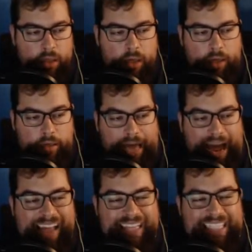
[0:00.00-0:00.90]

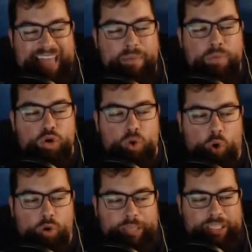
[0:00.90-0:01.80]
Hokius, that moon
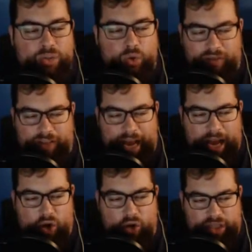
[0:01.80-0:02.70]
orb is sort of like a
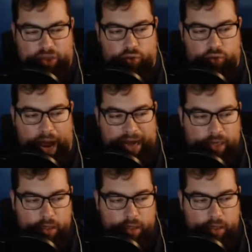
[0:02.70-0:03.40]
crystal, right?